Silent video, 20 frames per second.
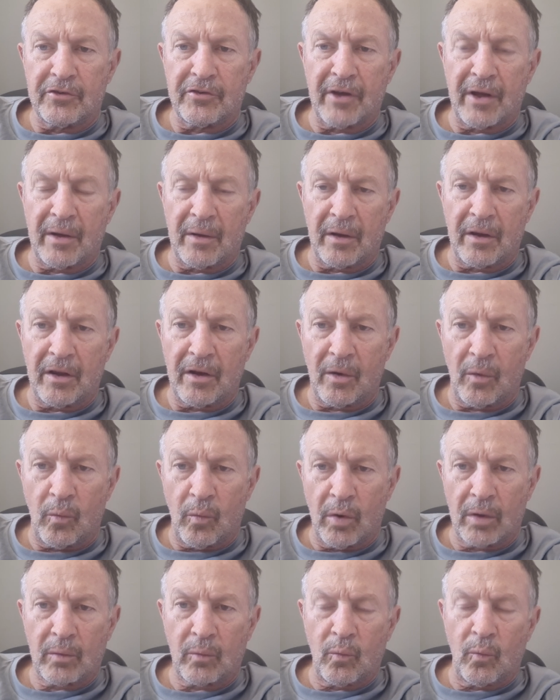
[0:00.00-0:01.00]
say, you know,
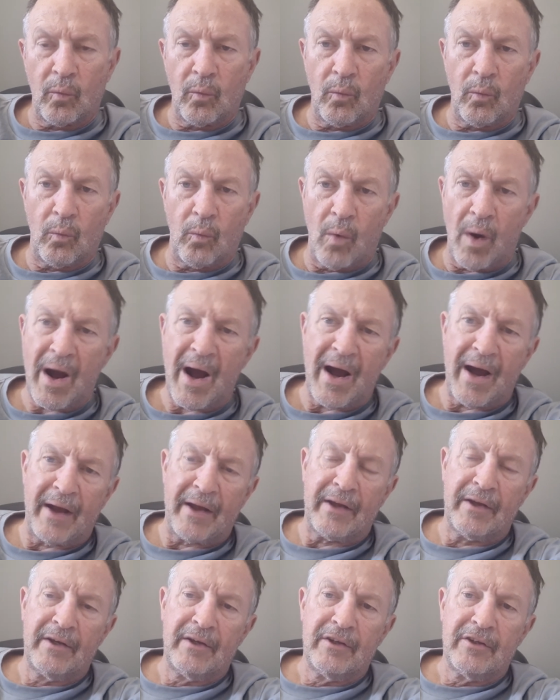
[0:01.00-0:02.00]
what?
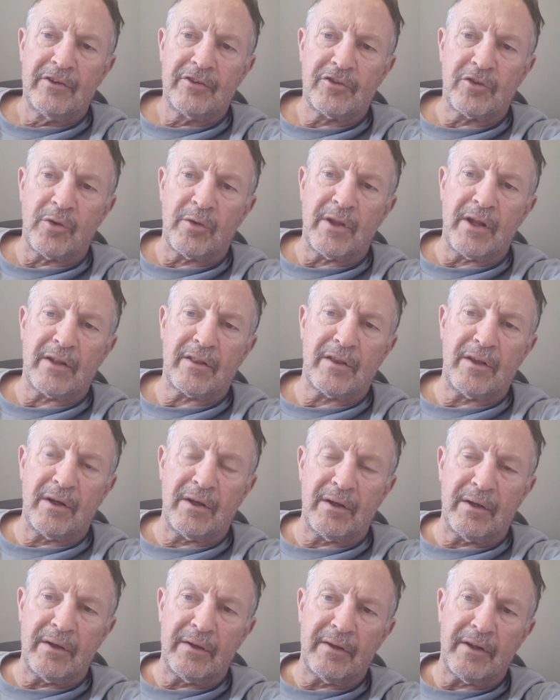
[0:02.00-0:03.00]
Why? So that
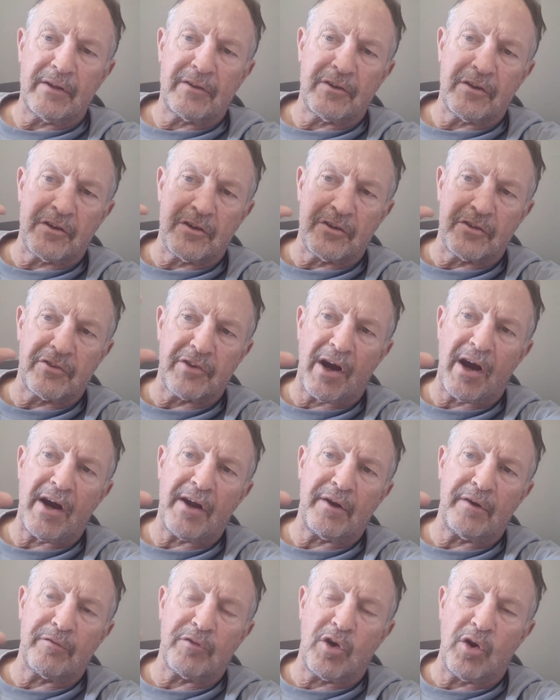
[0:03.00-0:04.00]
the
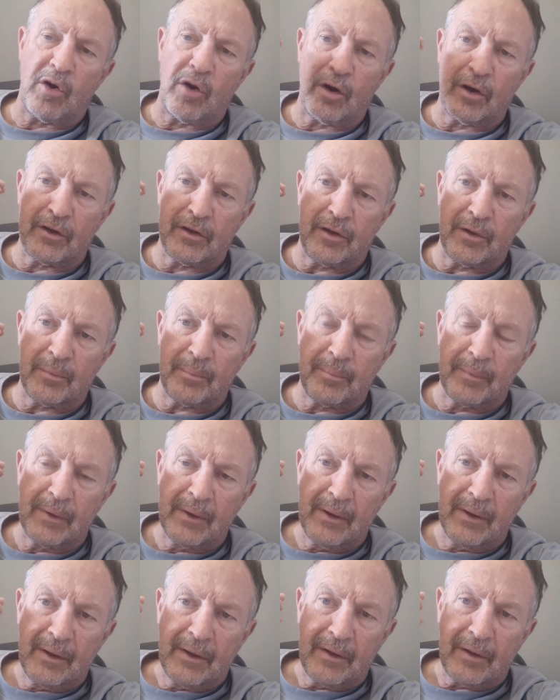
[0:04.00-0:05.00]
design of God,
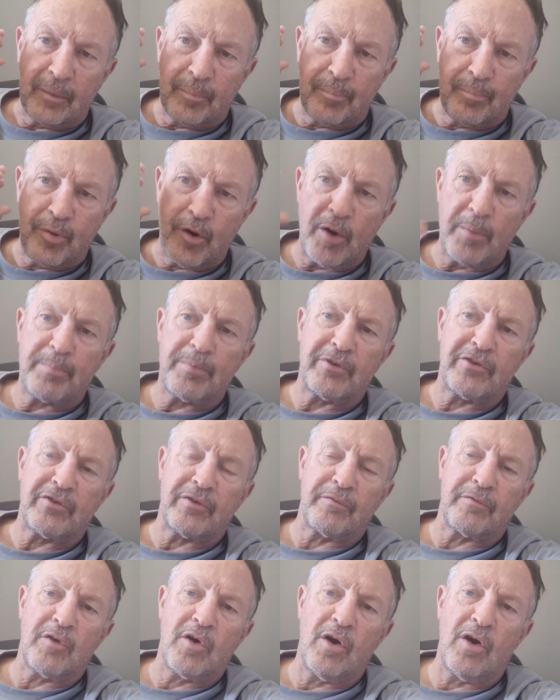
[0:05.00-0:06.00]
the purpose
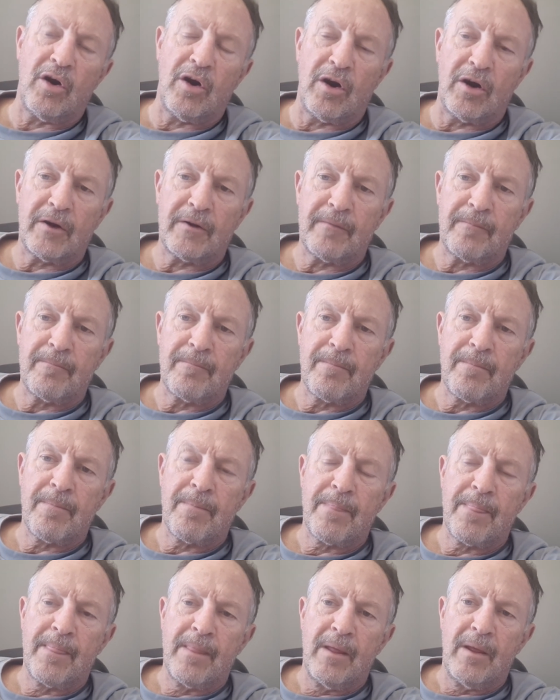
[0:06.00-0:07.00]
of God,
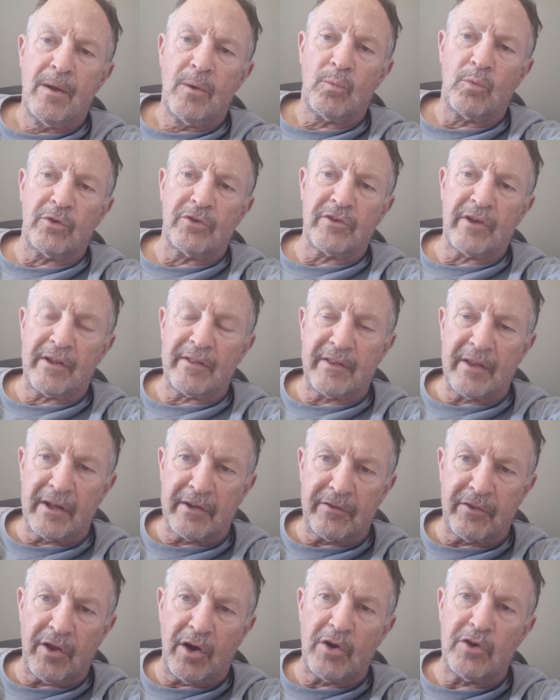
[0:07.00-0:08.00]
was that
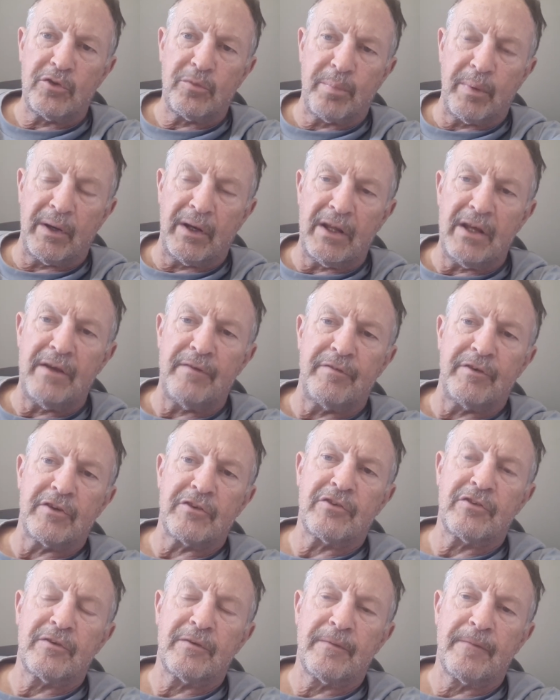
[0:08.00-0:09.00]
those
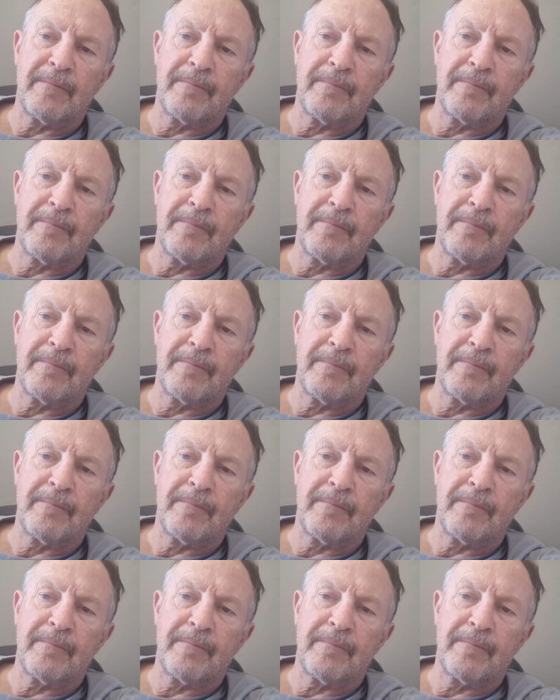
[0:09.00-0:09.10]
believers